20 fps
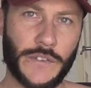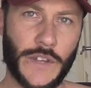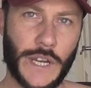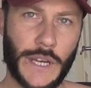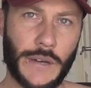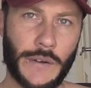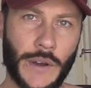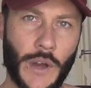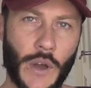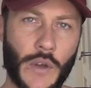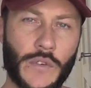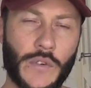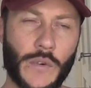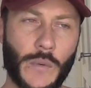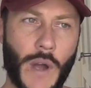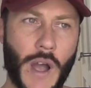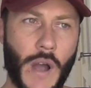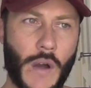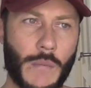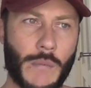fear and
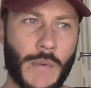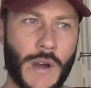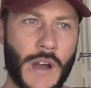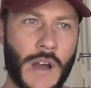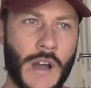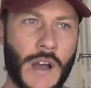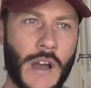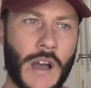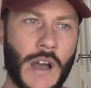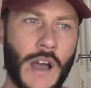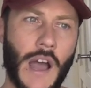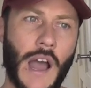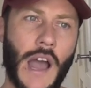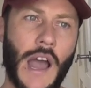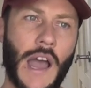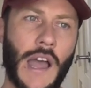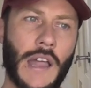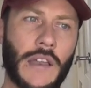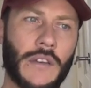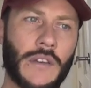overwhelm,
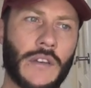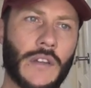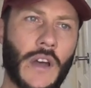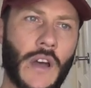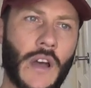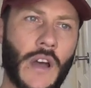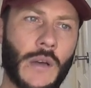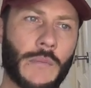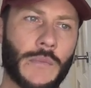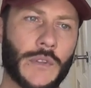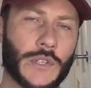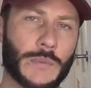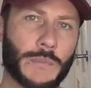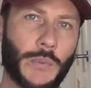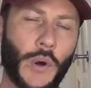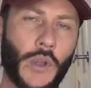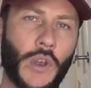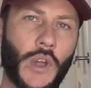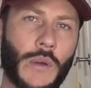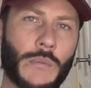and the
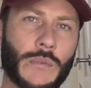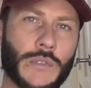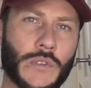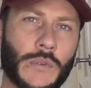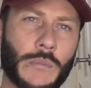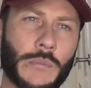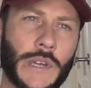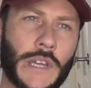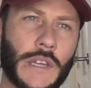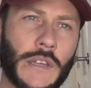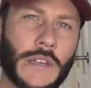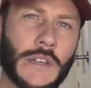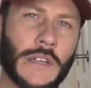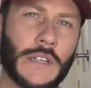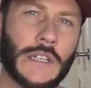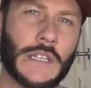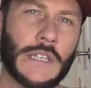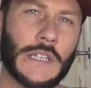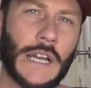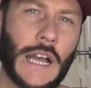spotlight was on me.
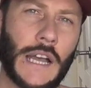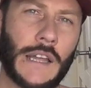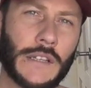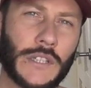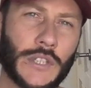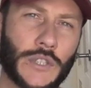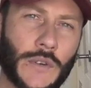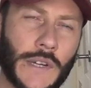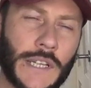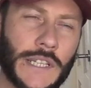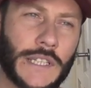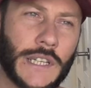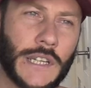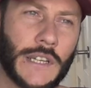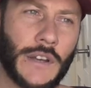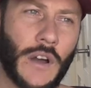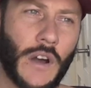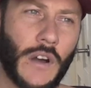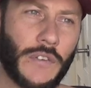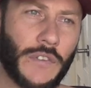And strangely
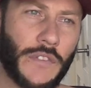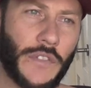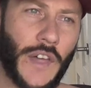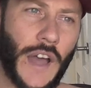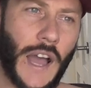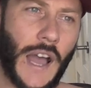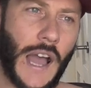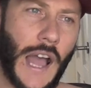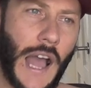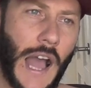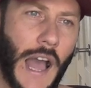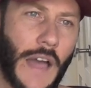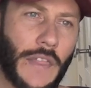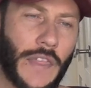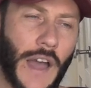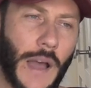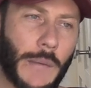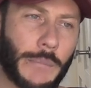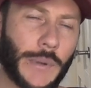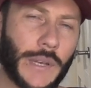enough,
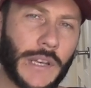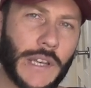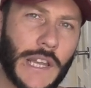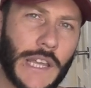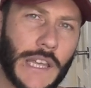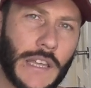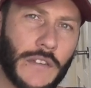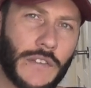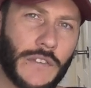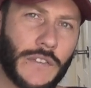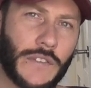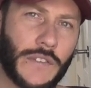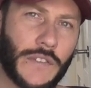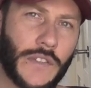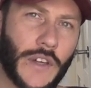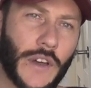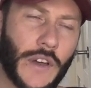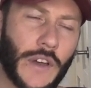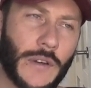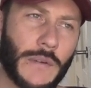that belief
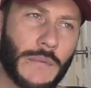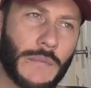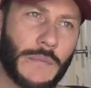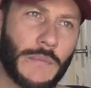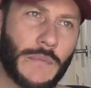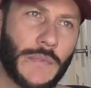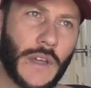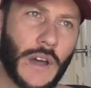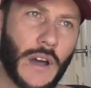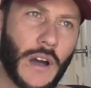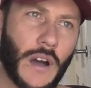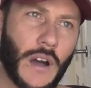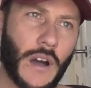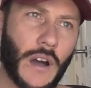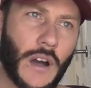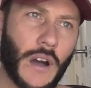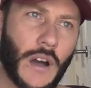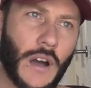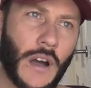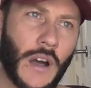that
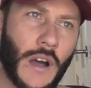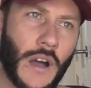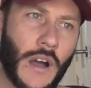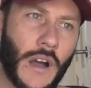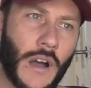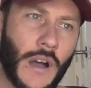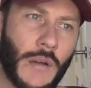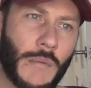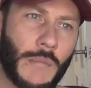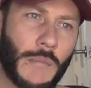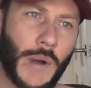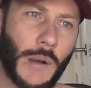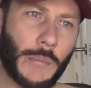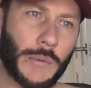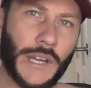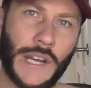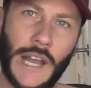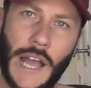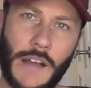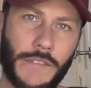I'm
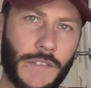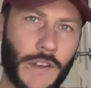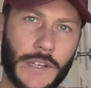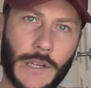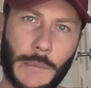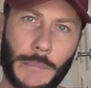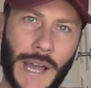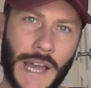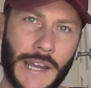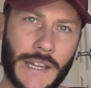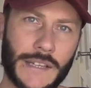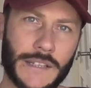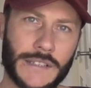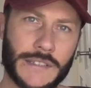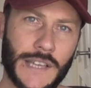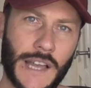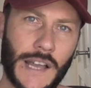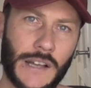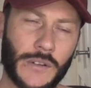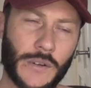gonna have like a panic
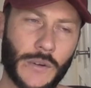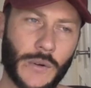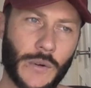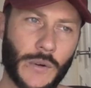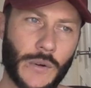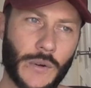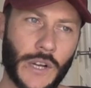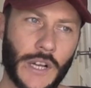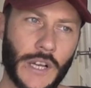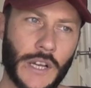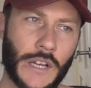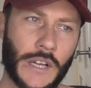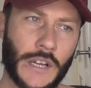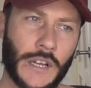attack, or